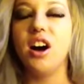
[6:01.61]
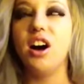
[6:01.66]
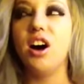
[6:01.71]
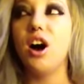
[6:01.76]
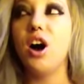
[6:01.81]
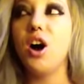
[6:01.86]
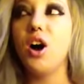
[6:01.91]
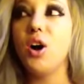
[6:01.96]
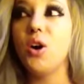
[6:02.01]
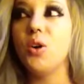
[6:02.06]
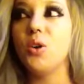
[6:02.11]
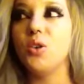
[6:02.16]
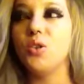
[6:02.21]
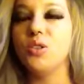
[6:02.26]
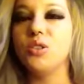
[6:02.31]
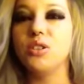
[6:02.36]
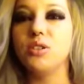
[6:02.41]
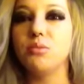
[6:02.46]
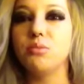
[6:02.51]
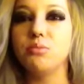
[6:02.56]

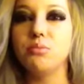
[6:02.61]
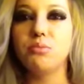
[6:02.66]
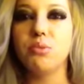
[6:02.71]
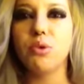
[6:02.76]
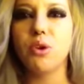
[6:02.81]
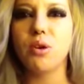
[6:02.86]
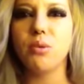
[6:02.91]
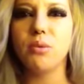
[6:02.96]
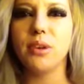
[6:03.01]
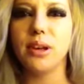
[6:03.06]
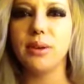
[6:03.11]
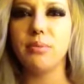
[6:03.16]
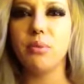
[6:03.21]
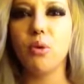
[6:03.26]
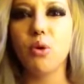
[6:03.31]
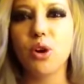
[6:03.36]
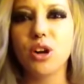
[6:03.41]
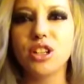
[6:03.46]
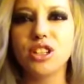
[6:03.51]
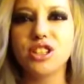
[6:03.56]
oh, porn